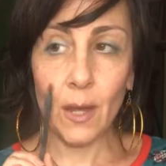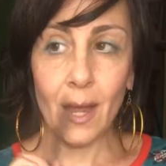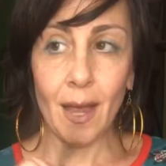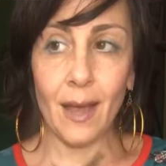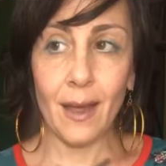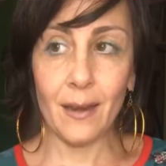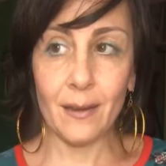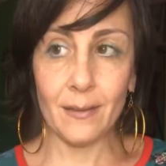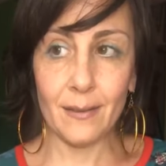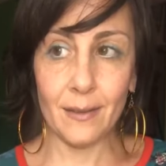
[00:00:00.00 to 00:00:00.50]

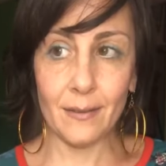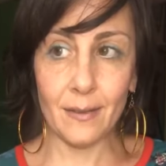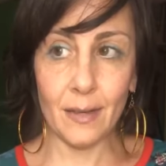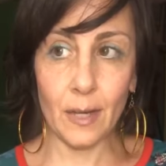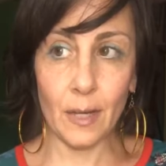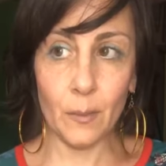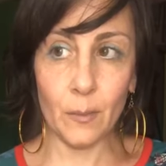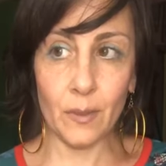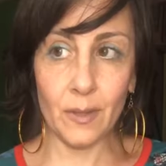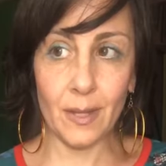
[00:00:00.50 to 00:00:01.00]
how does that tie
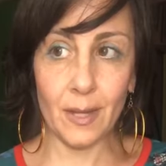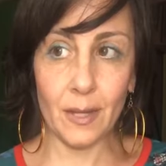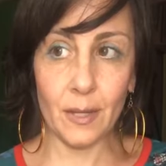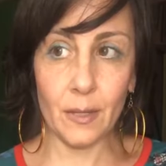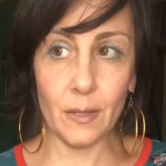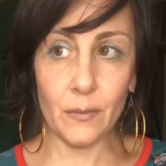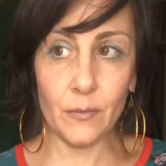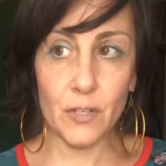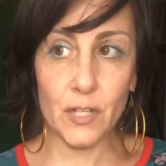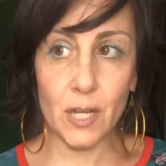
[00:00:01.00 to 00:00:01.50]
in with
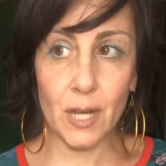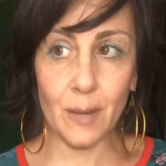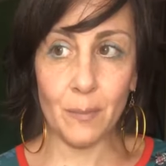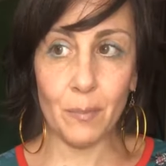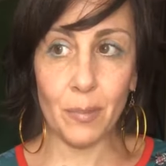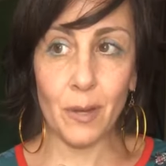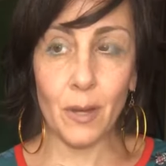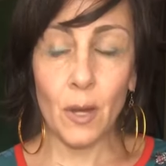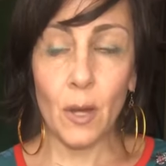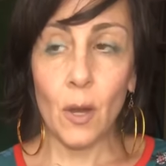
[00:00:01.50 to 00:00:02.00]
negative shape?
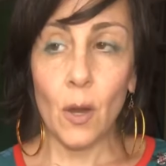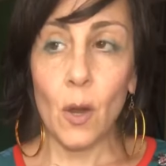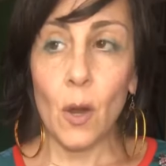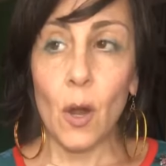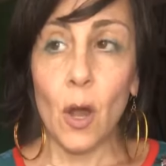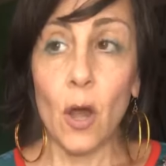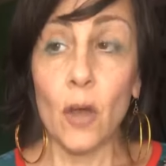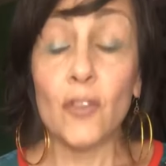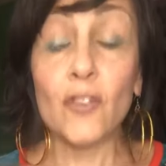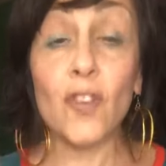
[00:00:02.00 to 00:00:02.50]

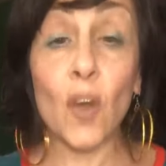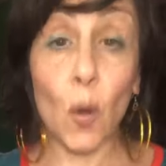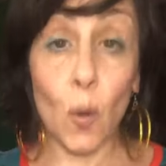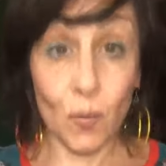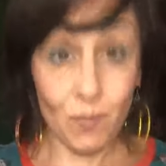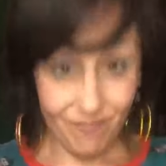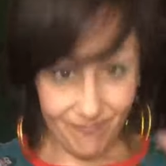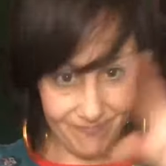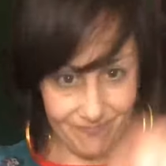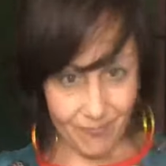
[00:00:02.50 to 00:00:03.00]

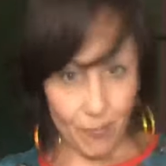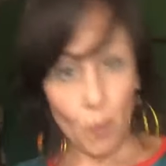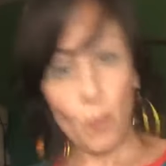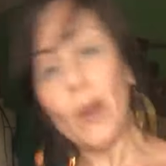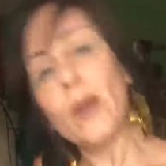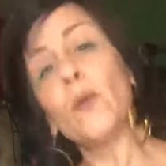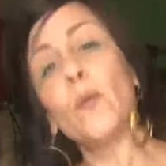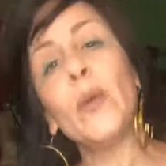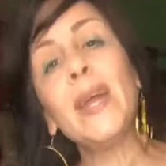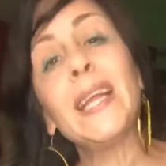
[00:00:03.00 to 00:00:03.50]
So
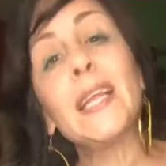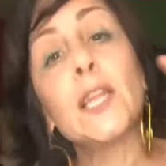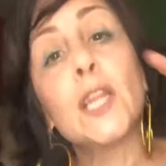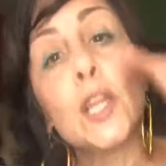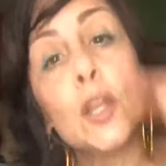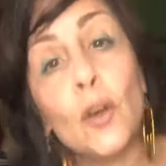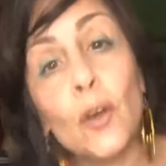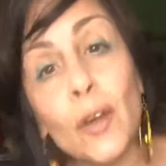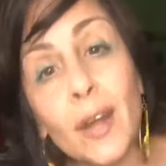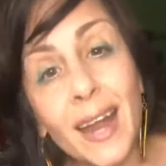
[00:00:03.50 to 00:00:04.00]
when we
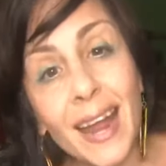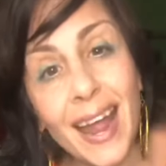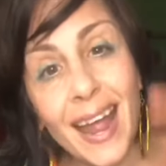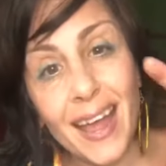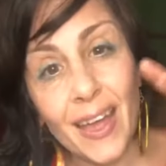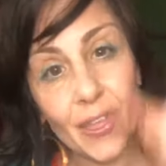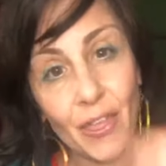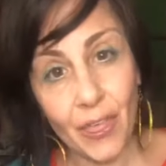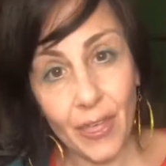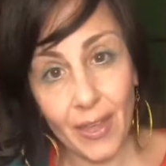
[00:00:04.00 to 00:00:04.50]
look
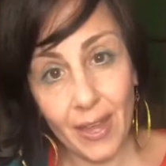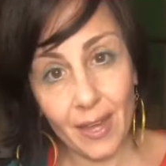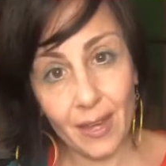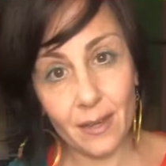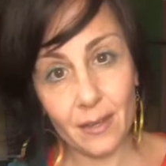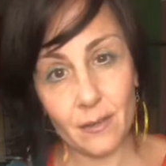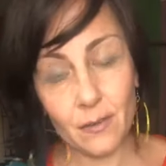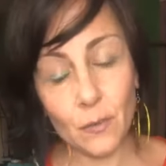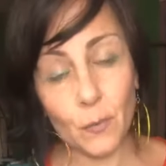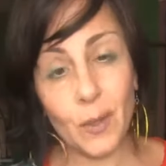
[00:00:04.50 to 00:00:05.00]
at
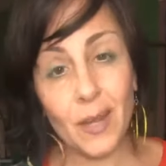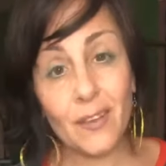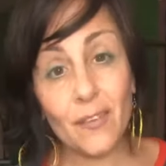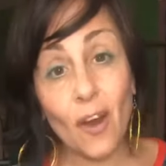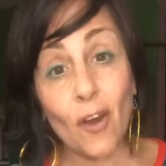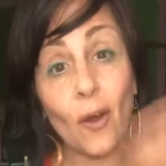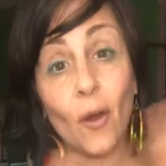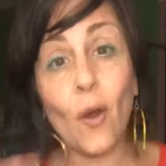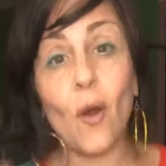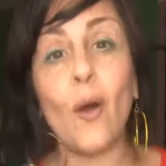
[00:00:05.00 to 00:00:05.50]
things, we
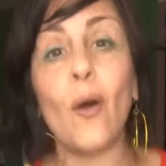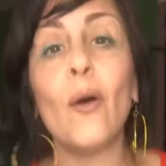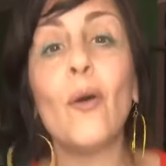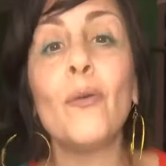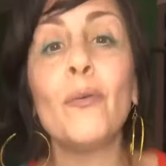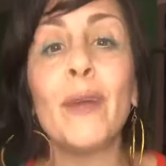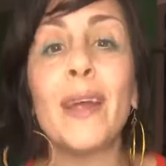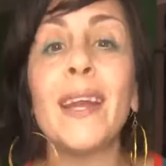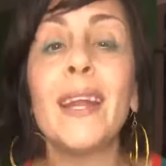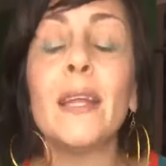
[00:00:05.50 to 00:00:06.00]
are
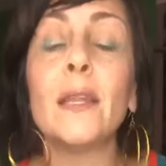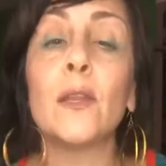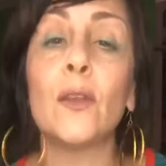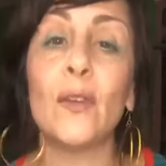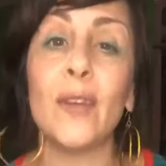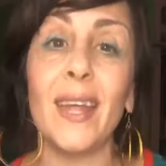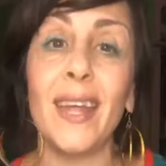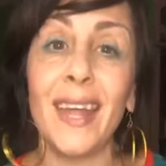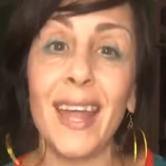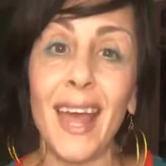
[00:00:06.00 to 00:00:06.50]
already
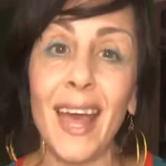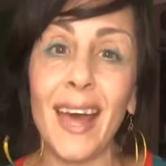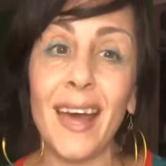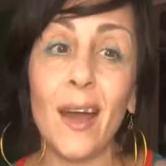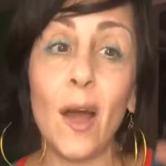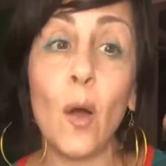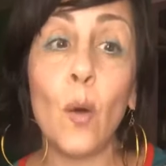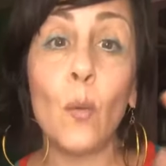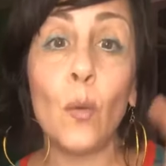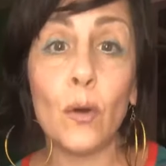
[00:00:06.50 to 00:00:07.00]
looking
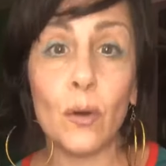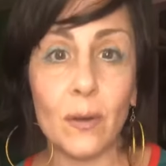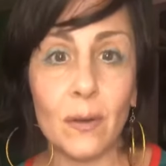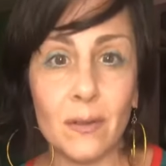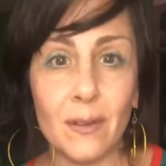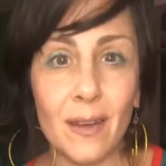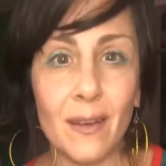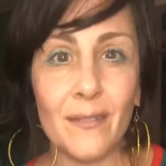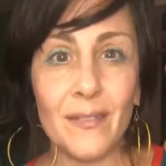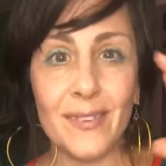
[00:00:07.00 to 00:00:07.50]
at a
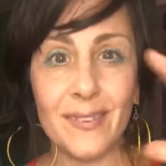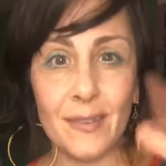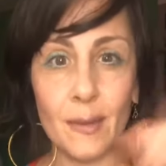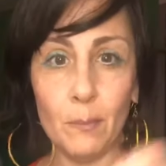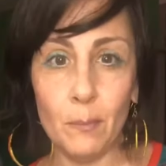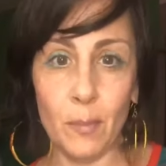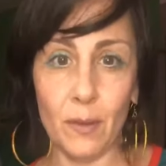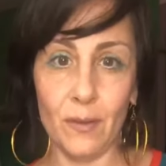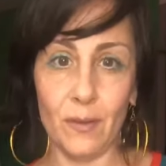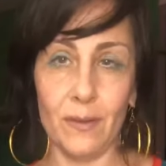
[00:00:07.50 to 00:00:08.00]
world of
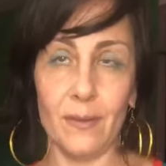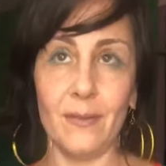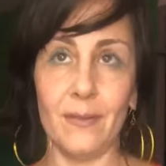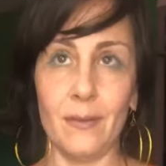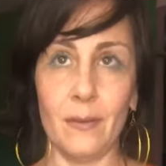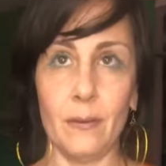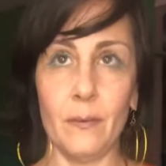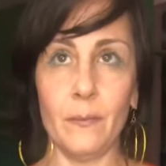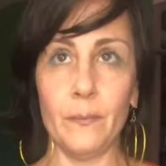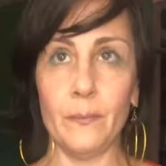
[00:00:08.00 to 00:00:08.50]
symbols.